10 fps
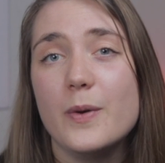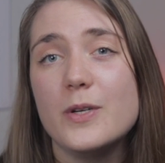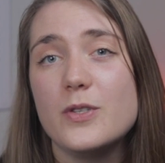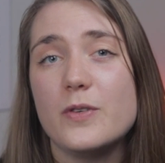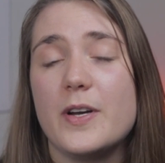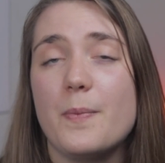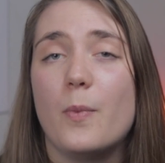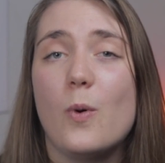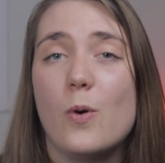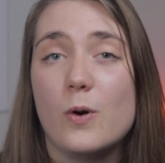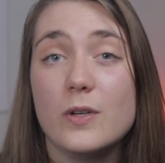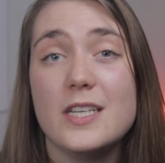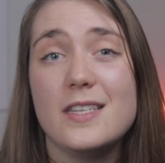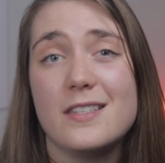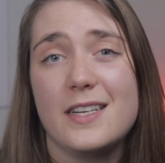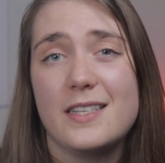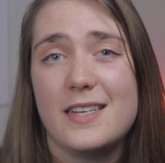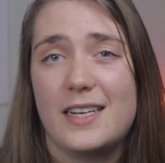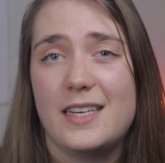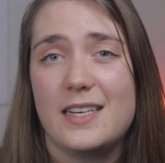want to read more on these study
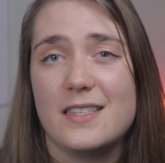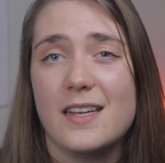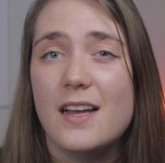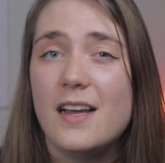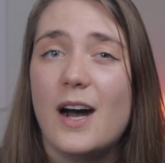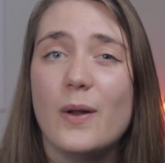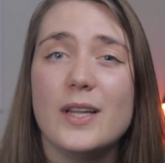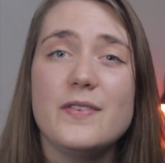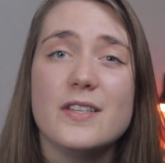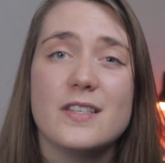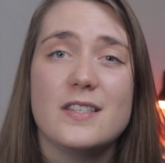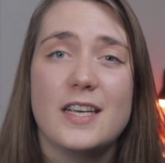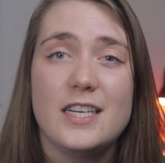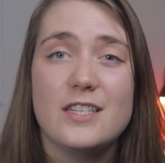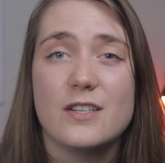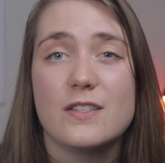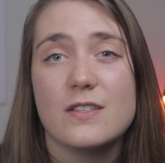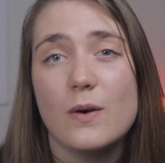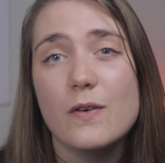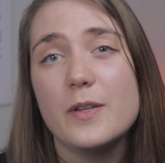techniques, I'll leave the
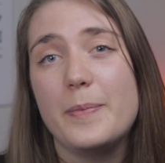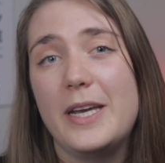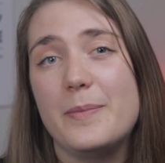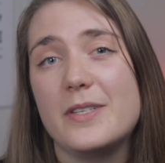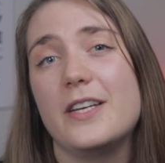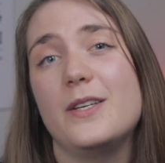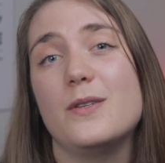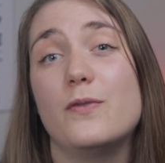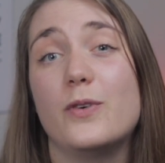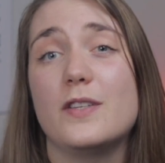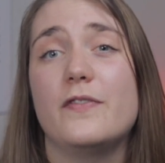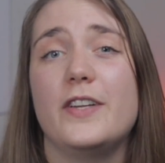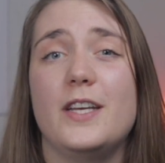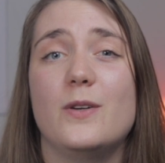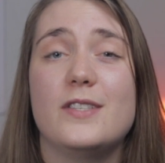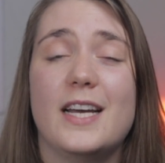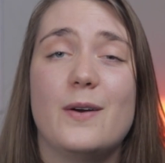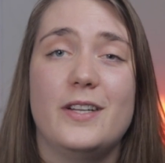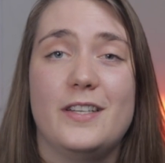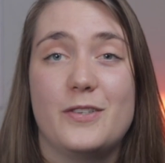citations of the papers I used for this video
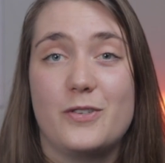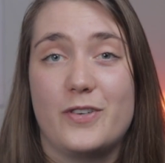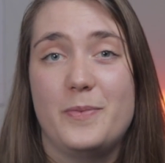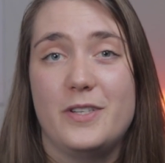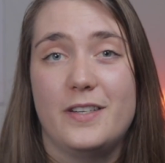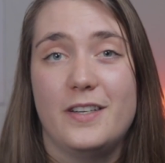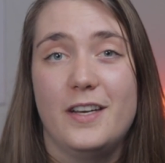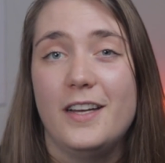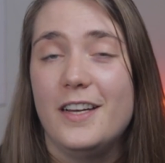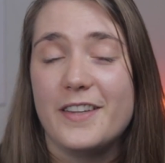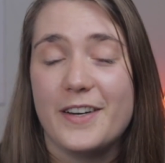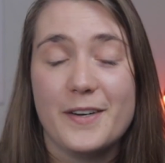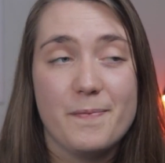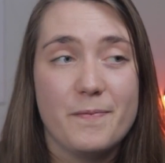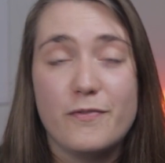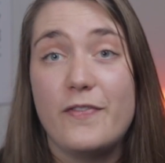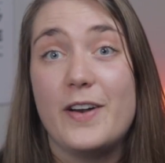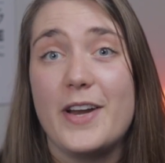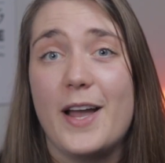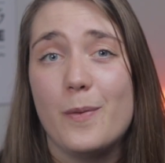down in the description. They're
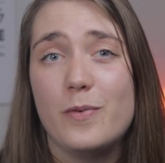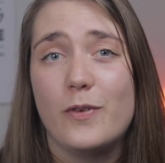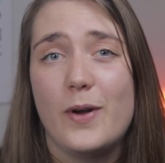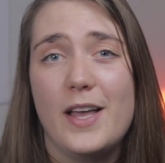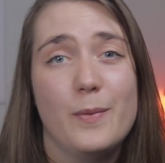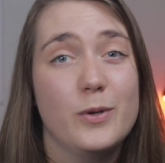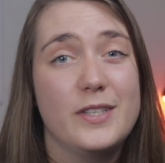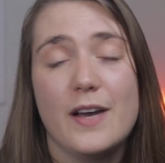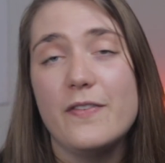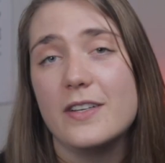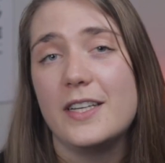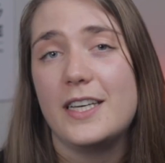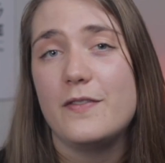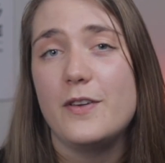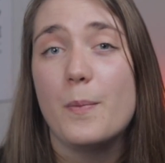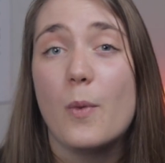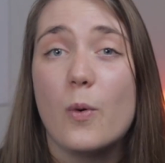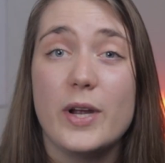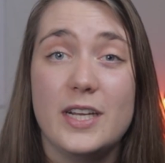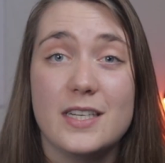very helpful and will definitely give you
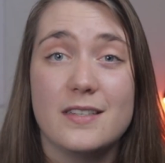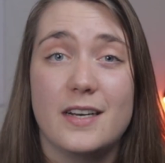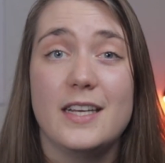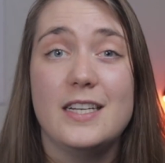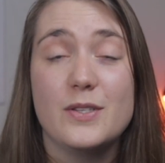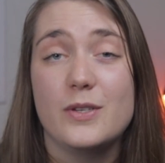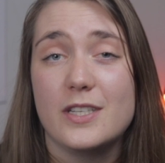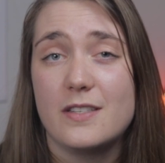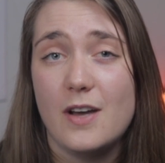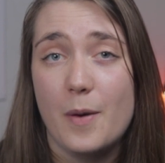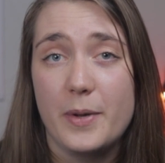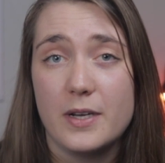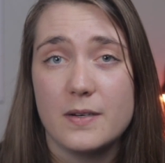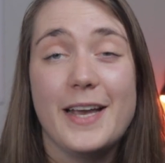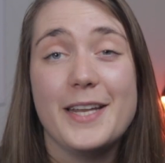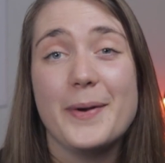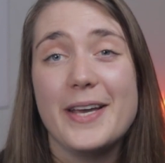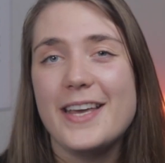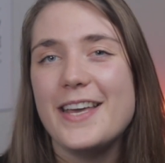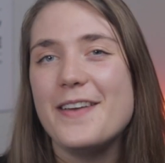more insight into this topic.
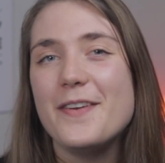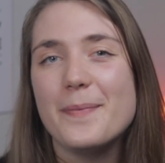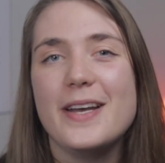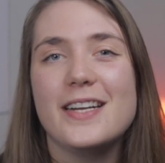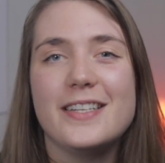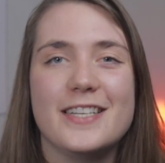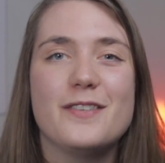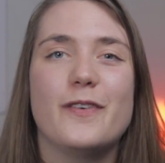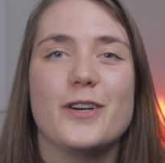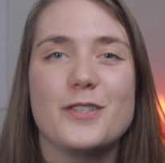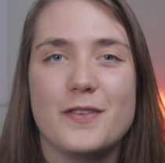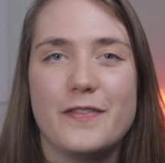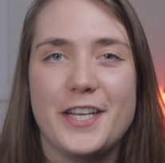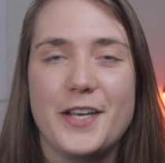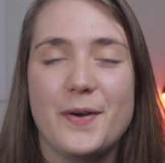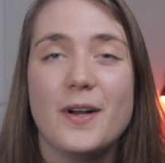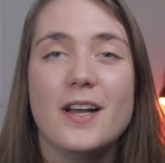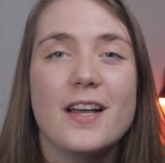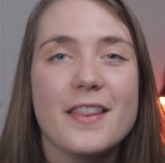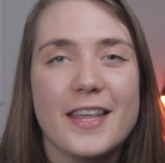Anyway, if you made it this far to the video,
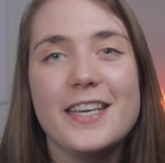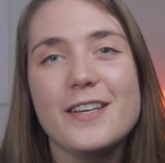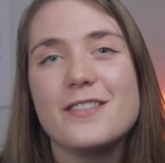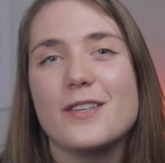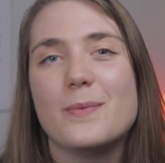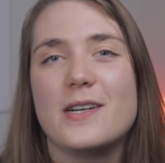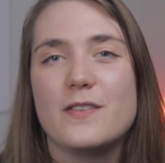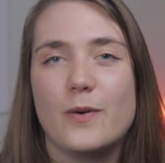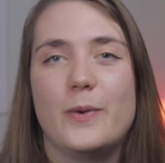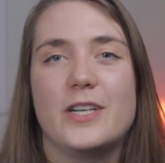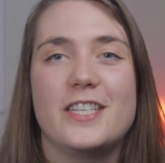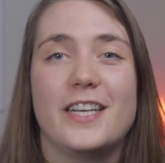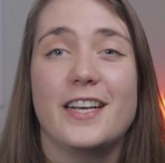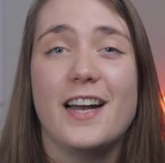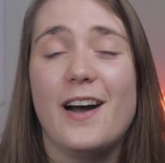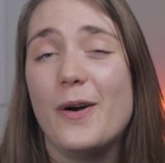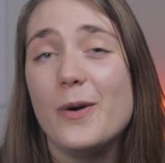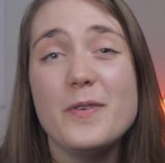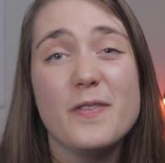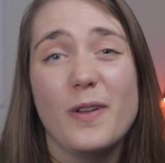thank you so much for watching. I
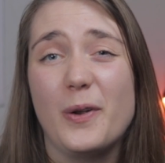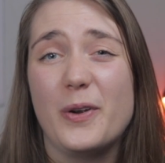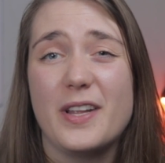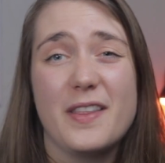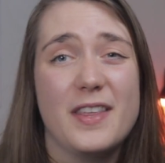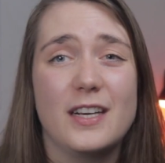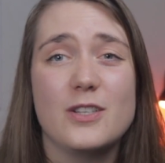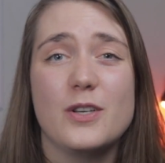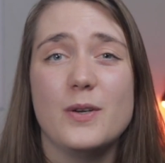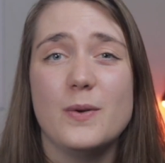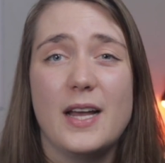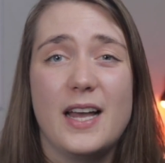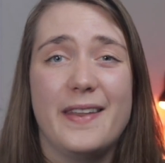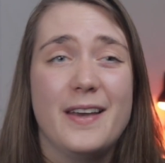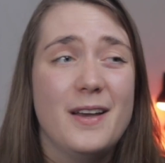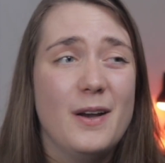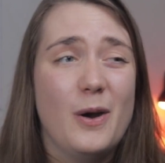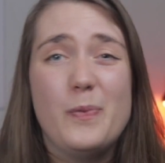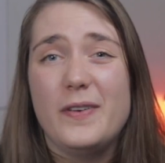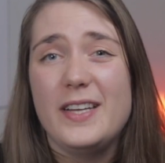hope you've learned a thing or two, and
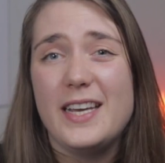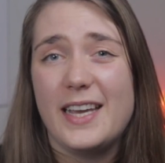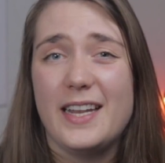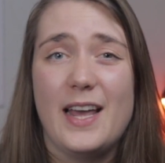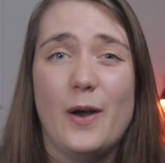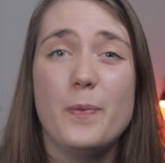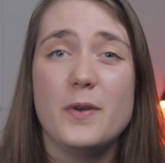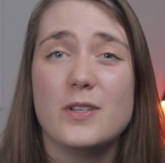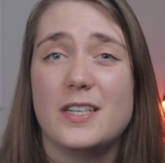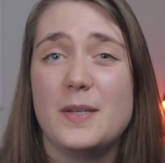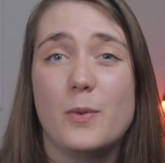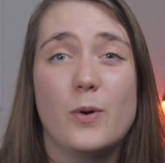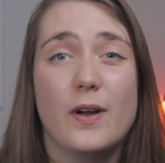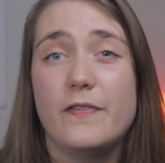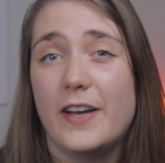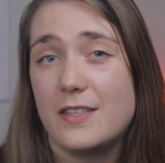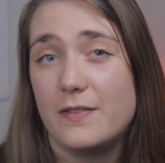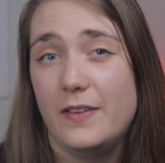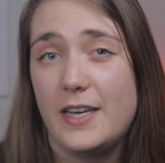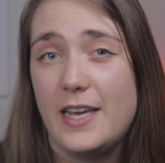hopefully it can help you study more
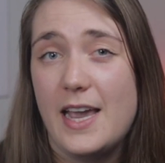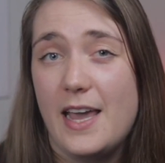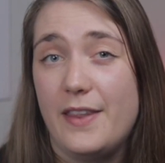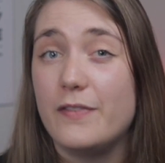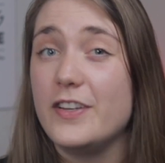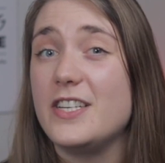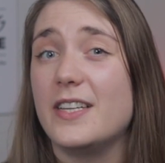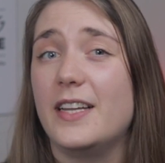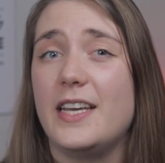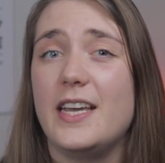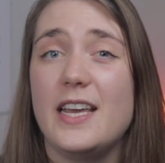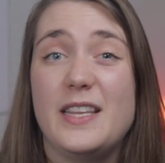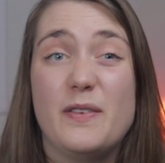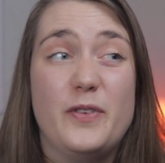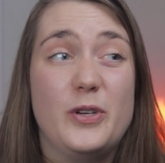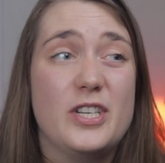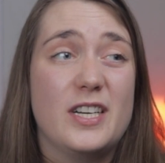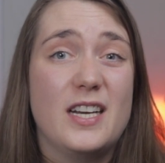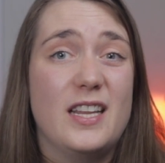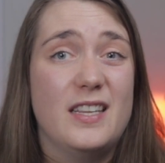effectively and efficiently in the
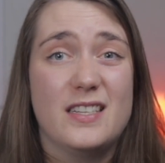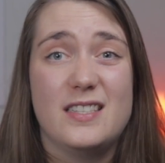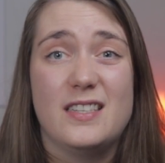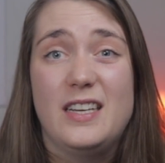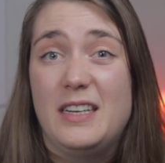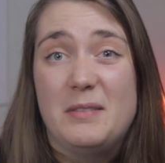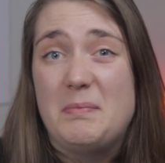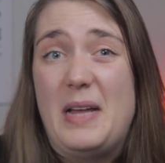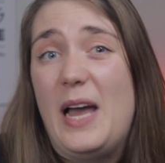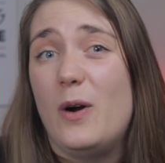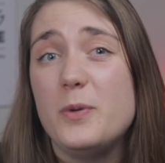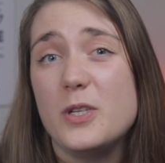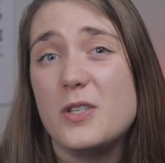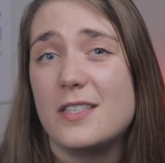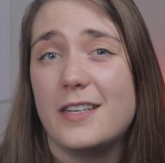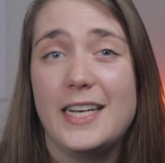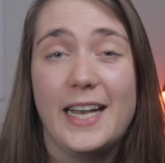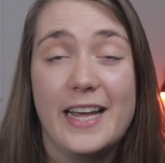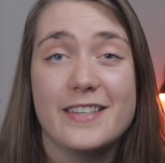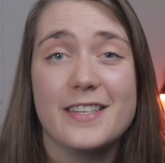future, and thus helps you to study
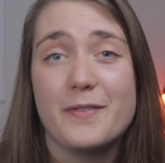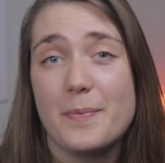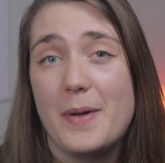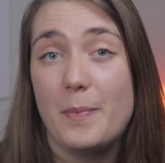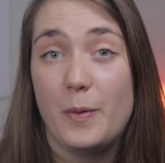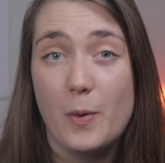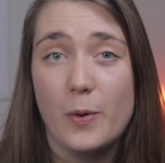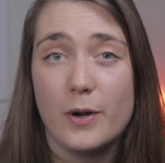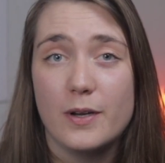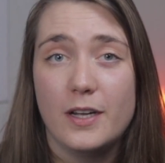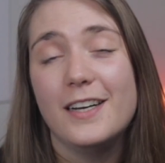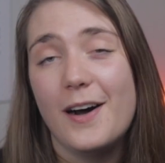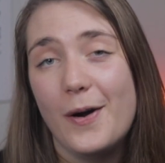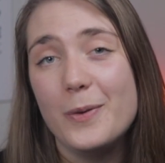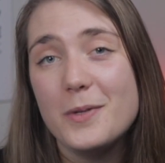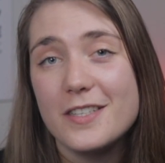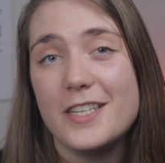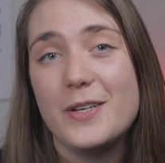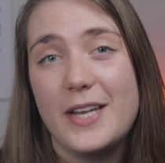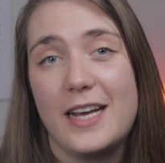less and remember more. I hope to
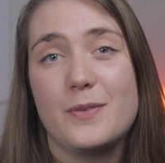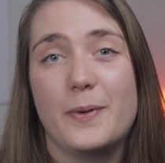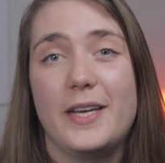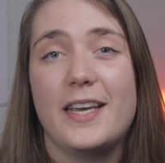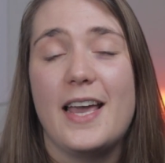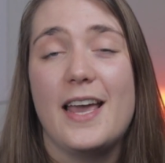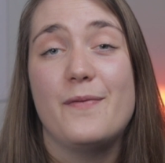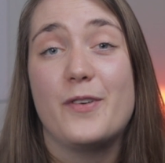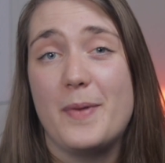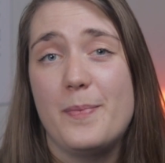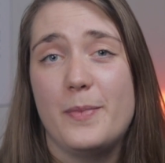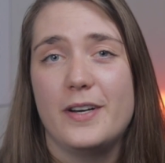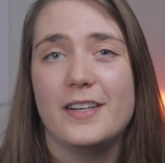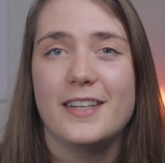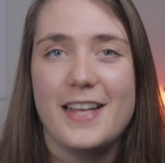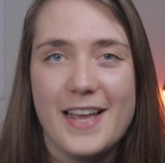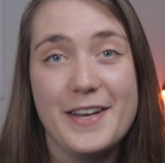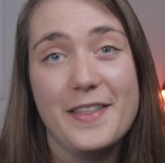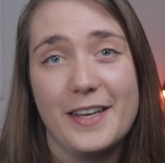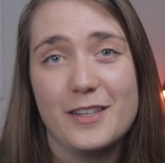see you next week, and remember,
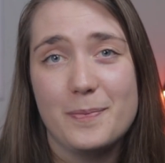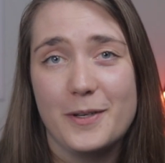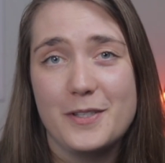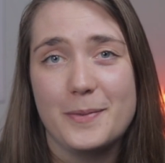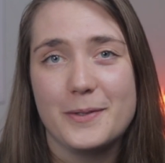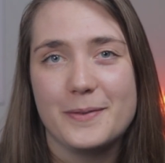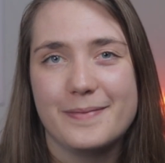anything is possible.